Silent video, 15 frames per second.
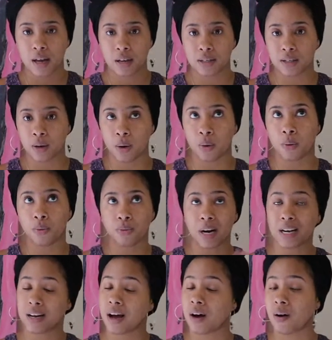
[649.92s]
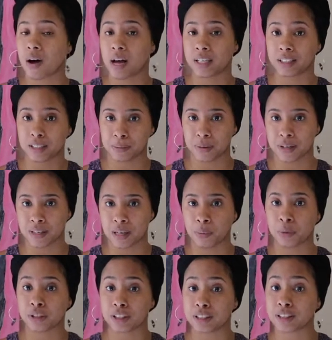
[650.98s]
So right now, I just want to say
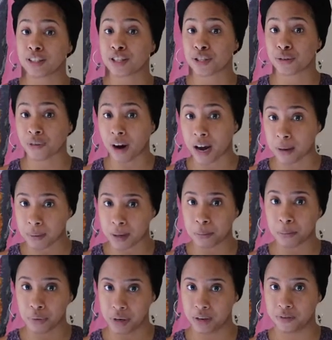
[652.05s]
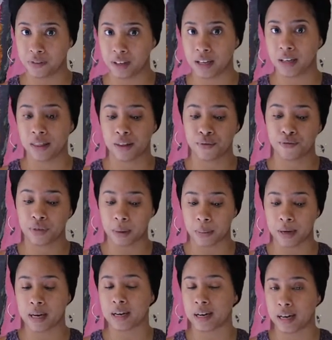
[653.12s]
we're just describing briefly the
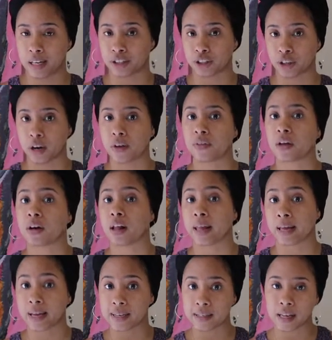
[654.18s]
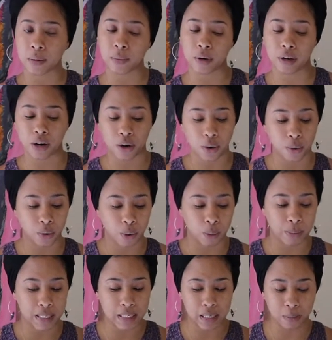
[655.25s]
feminine nature. And then, like I said, we're going to go a
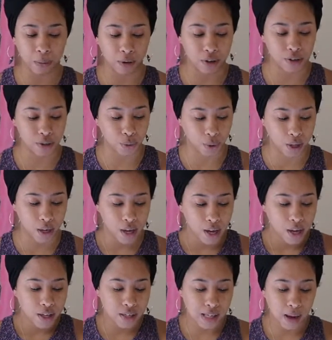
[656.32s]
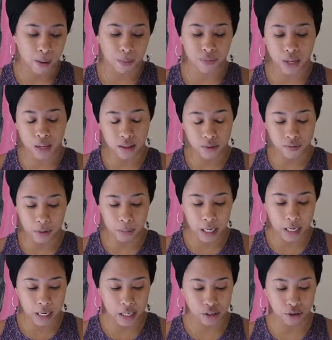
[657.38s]
little bit deeper into it. So in the
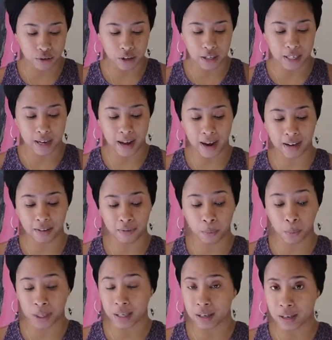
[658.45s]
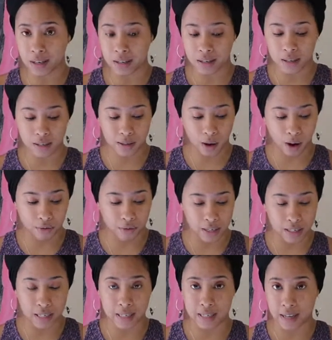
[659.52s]
feminine nature, there's a kind of weakness,
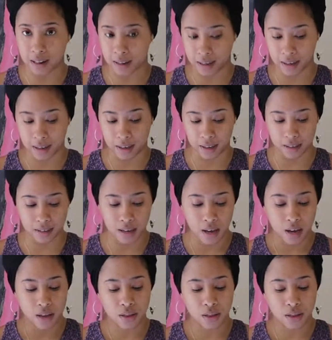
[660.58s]
softness, and delicateness.